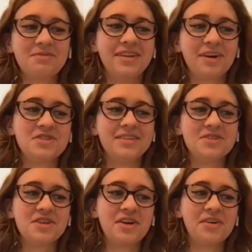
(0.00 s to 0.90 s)
one.
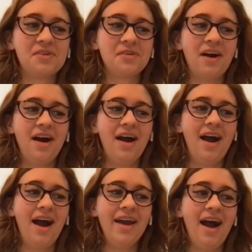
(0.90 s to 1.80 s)
So
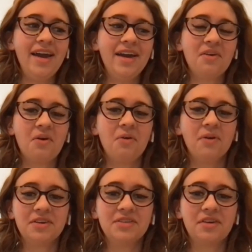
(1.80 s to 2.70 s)
I had
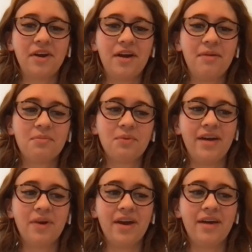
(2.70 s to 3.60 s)
always grown up
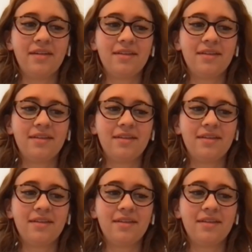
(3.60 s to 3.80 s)
with